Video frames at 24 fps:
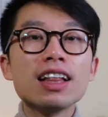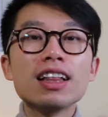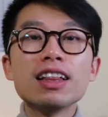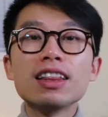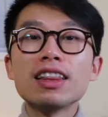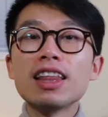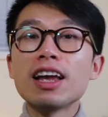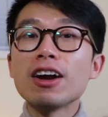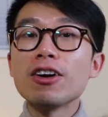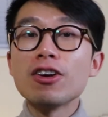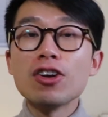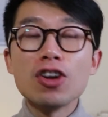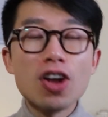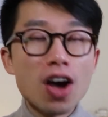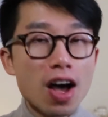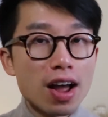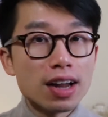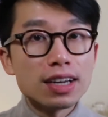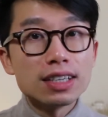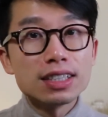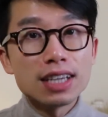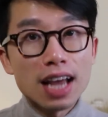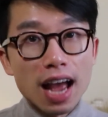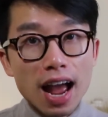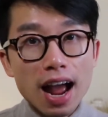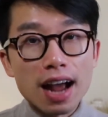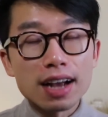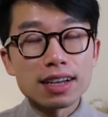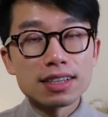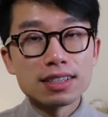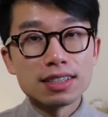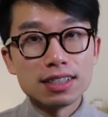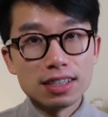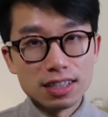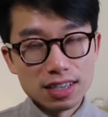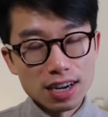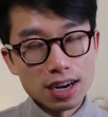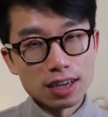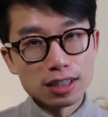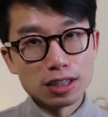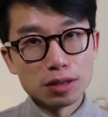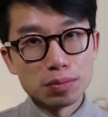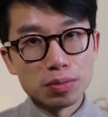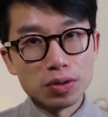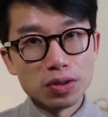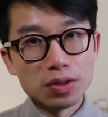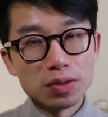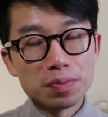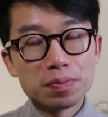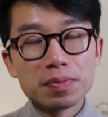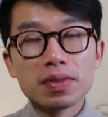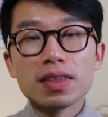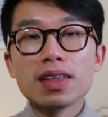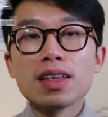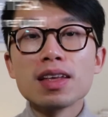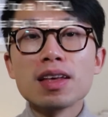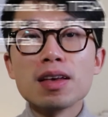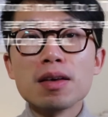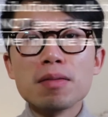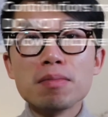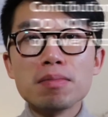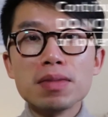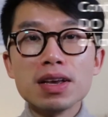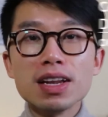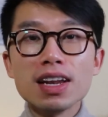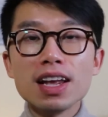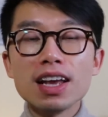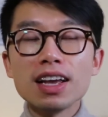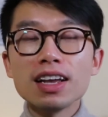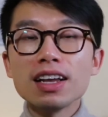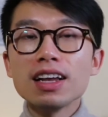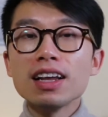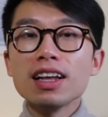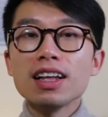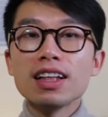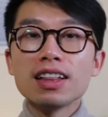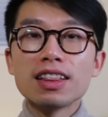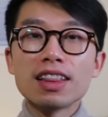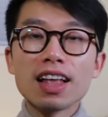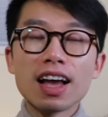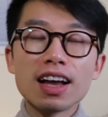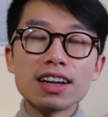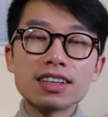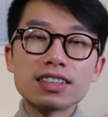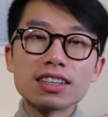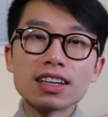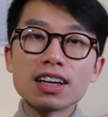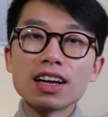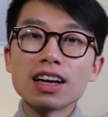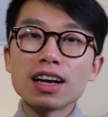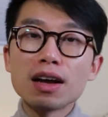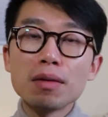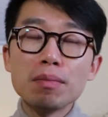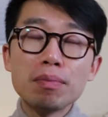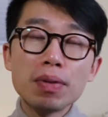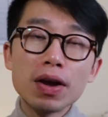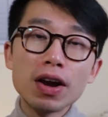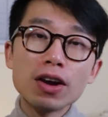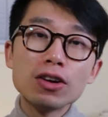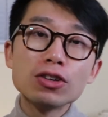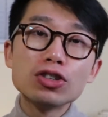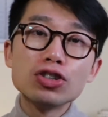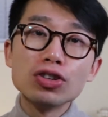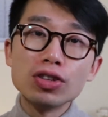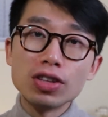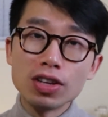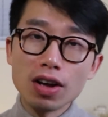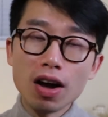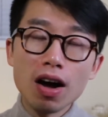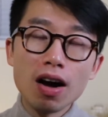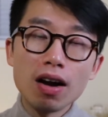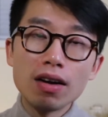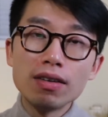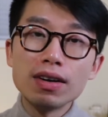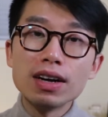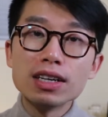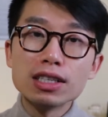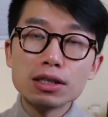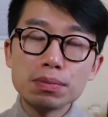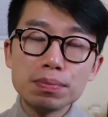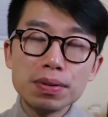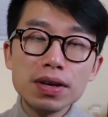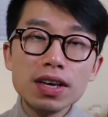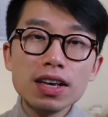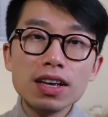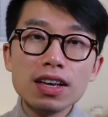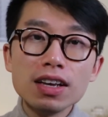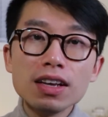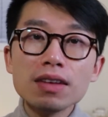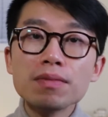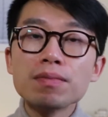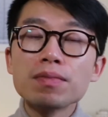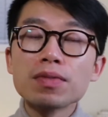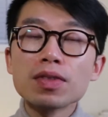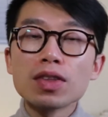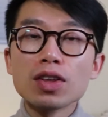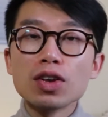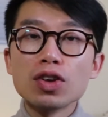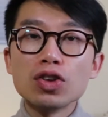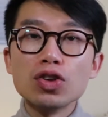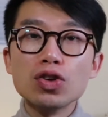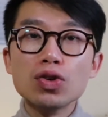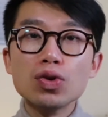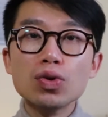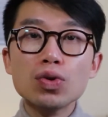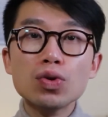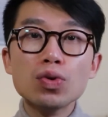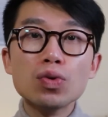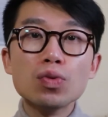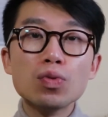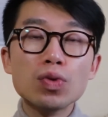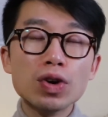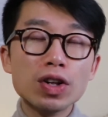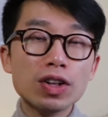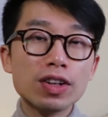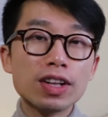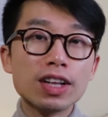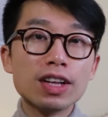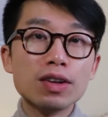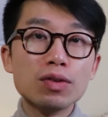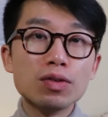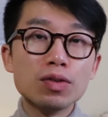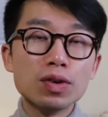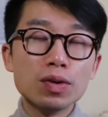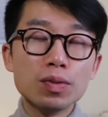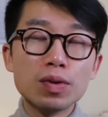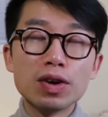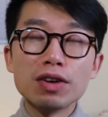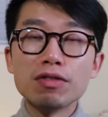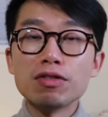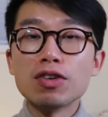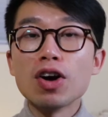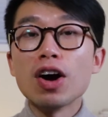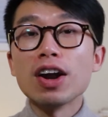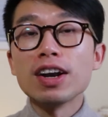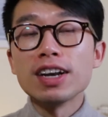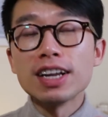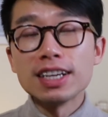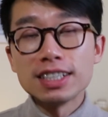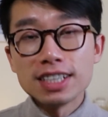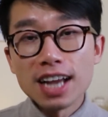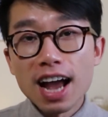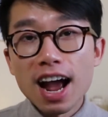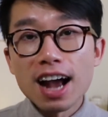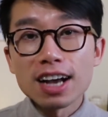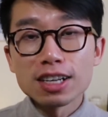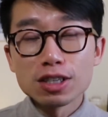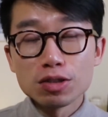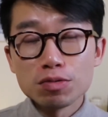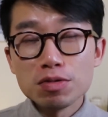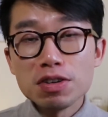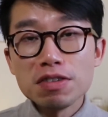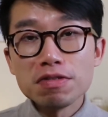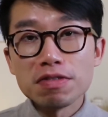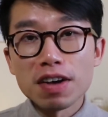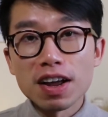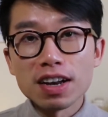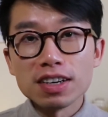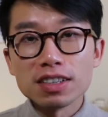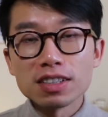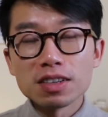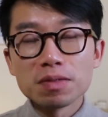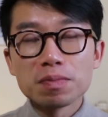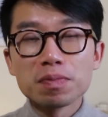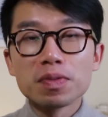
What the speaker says: they're not tax deductible, meaning that compared to the RRSP, you would have gotten a tax refund.